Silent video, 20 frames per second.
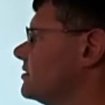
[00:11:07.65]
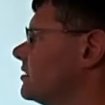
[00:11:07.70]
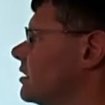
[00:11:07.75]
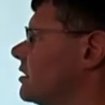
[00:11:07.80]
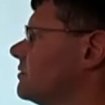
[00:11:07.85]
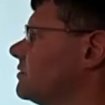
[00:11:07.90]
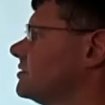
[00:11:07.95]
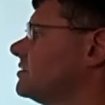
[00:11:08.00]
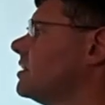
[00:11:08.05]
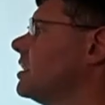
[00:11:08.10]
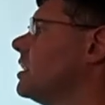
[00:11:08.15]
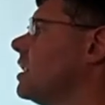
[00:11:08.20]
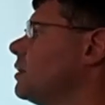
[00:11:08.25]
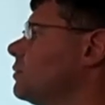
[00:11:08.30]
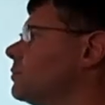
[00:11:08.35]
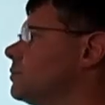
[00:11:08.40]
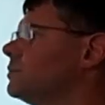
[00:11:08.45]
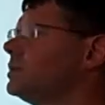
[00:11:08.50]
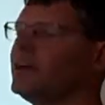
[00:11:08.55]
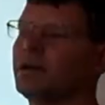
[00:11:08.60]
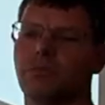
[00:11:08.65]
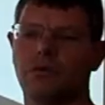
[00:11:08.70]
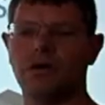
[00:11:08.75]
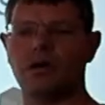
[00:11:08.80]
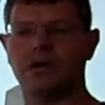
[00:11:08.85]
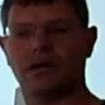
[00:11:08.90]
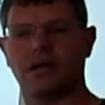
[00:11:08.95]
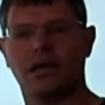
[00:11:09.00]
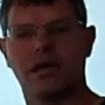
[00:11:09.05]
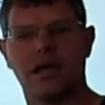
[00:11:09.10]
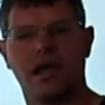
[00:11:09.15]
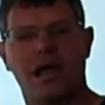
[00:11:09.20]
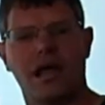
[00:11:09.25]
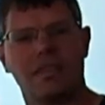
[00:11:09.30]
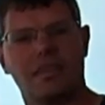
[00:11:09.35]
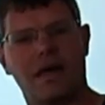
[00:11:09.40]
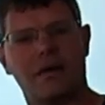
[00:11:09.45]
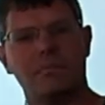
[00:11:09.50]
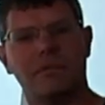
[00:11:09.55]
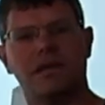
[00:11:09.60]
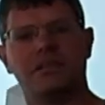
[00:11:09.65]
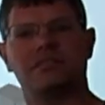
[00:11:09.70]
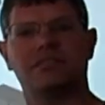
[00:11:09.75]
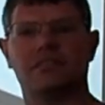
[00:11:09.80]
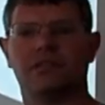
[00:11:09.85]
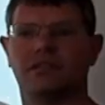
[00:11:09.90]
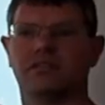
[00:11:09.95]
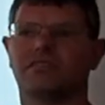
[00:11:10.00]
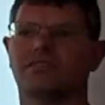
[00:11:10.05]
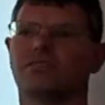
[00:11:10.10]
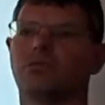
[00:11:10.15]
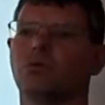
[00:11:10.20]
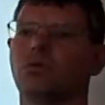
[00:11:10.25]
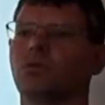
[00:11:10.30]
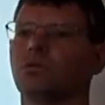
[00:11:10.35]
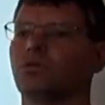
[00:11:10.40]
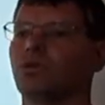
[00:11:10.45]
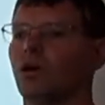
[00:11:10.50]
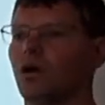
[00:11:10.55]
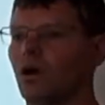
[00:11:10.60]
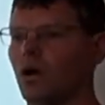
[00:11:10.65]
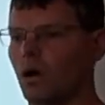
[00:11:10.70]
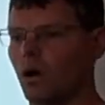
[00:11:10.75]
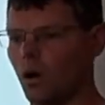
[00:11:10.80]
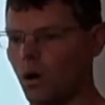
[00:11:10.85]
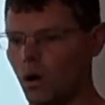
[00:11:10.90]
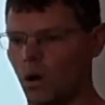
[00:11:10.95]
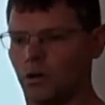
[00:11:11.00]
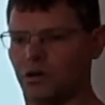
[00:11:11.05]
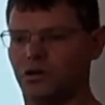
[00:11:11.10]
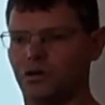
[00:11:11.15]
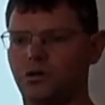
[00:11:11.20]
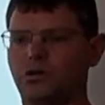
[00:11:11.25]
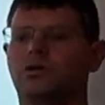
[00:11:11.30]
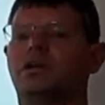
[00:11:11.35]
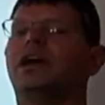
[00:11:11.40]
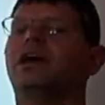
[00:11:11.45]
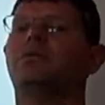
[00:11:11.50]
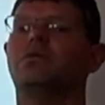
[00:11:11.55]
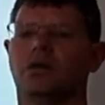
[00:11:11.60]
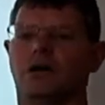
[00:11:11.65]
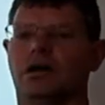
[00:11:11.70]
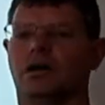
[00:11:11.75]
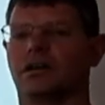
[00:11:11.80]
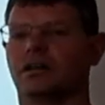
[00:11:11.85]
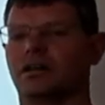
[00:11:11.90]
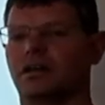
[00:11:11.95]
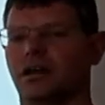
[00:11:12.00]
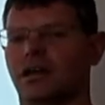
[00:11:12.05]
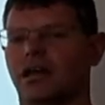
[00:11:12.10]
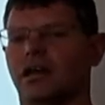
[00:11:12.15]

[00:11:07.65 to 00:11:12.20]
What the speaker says: So if it's a local network, that means that it's stored on your network.